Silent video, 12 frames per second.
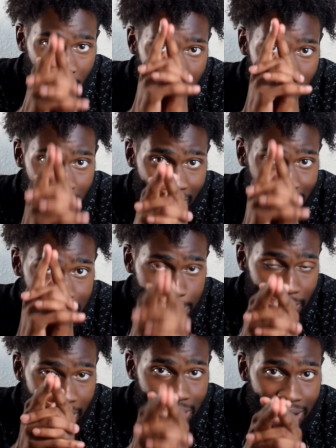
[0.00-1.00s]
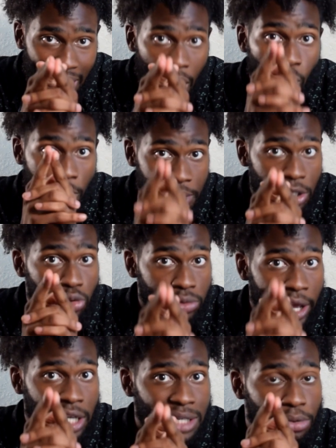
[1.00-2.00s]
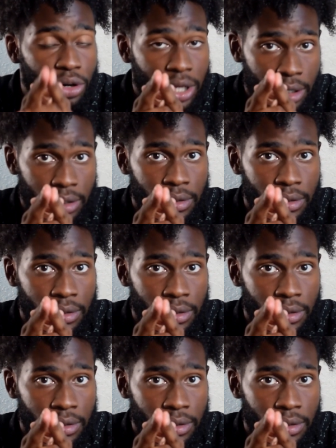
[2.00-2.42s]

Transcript: And the next man down will be you, Danny boy.